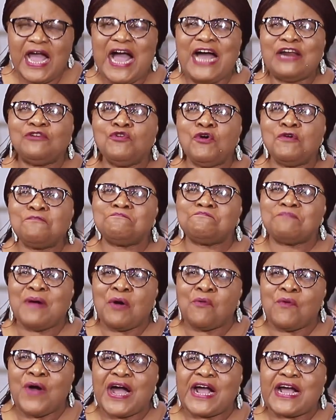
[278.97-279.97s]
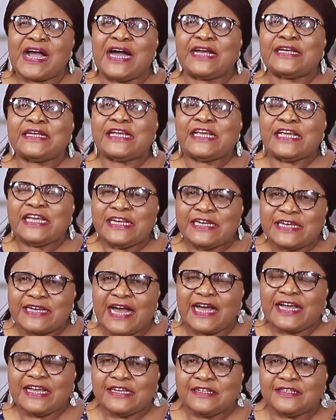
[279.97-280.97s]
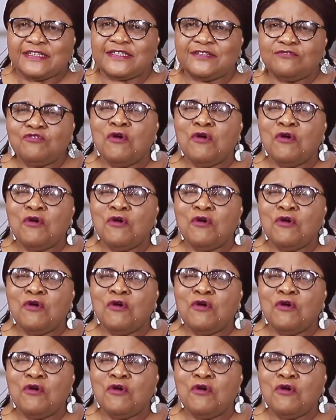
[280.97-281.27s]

and no power can hinder it.